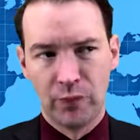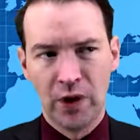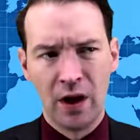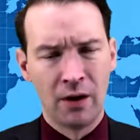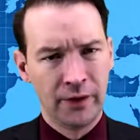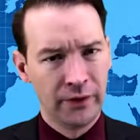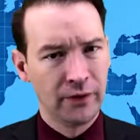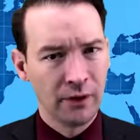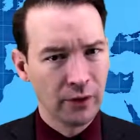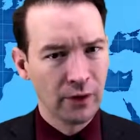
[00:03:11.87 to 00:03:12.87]
No,
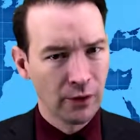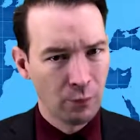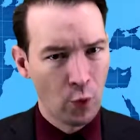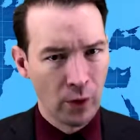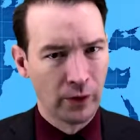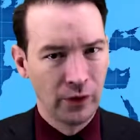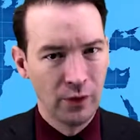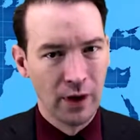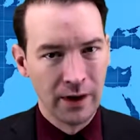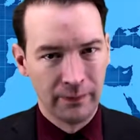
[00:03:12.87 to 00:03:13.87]
there's more
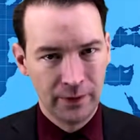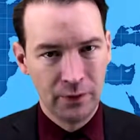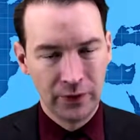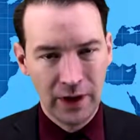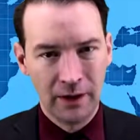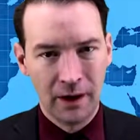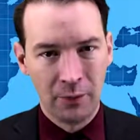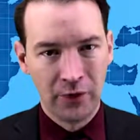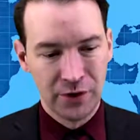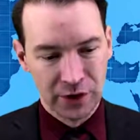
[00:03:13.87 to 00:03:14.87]
to it. If you stand in
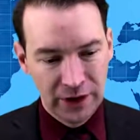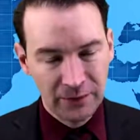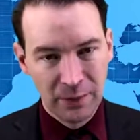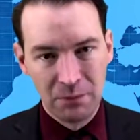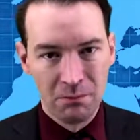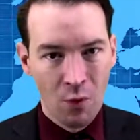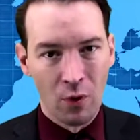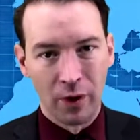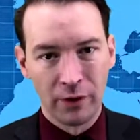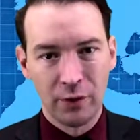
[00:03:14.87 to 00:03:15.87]
opposition, give me
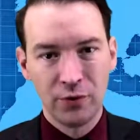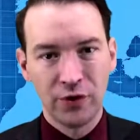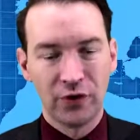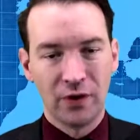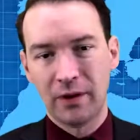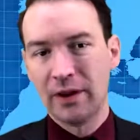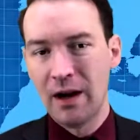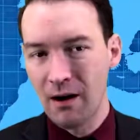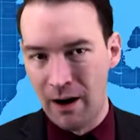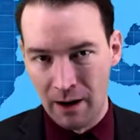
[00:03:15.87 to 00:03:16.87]
more. Don't just suck the
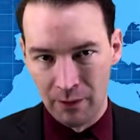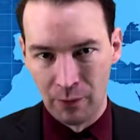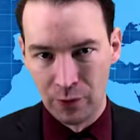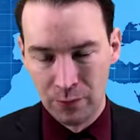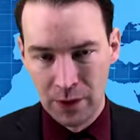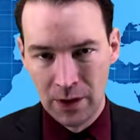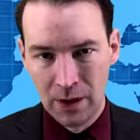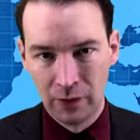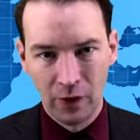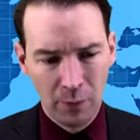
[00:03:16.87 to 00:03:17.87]
air out of the room.
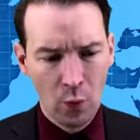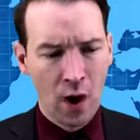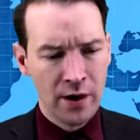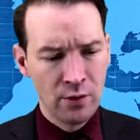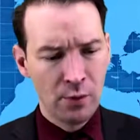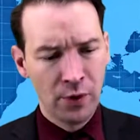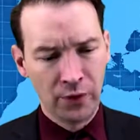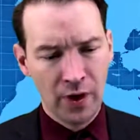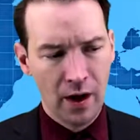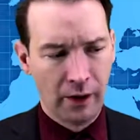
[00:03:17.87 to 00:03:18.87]
Tell me why you
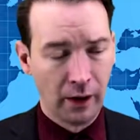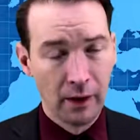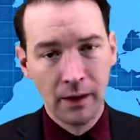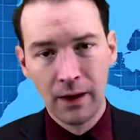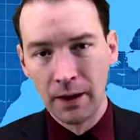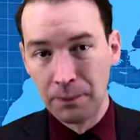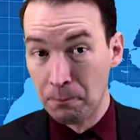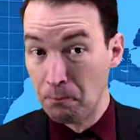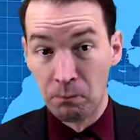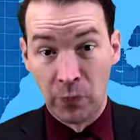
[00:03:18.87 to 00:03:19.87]
oppose DACA.
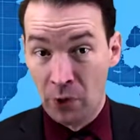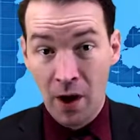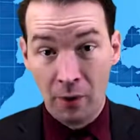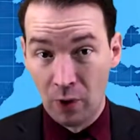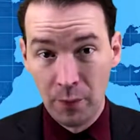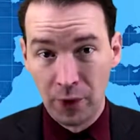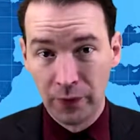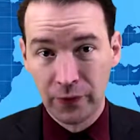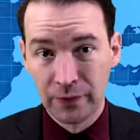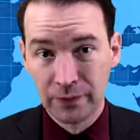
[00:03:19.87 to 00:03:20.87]
They're not
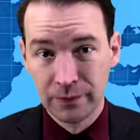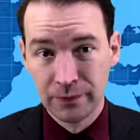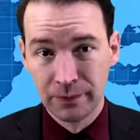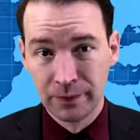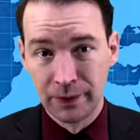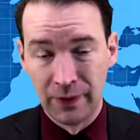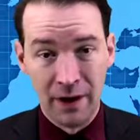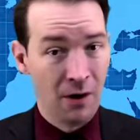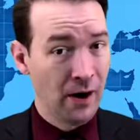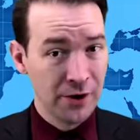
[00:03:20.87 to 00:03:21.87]
criminals.
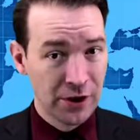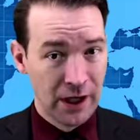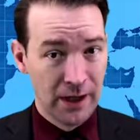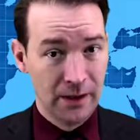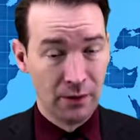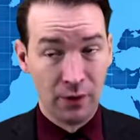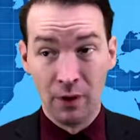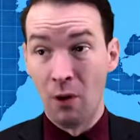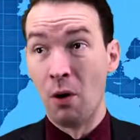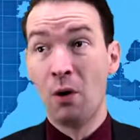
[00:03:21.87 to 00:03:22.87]
They are educated.
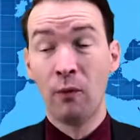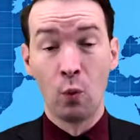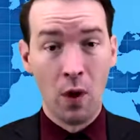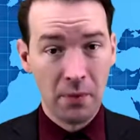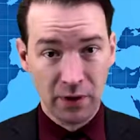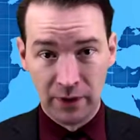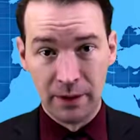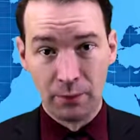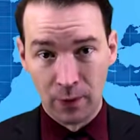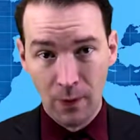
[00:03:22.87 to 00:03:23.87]
They're overwhelmingly
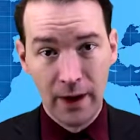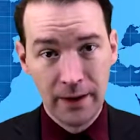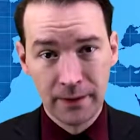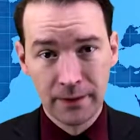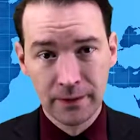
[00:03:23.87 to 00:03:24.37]
employed.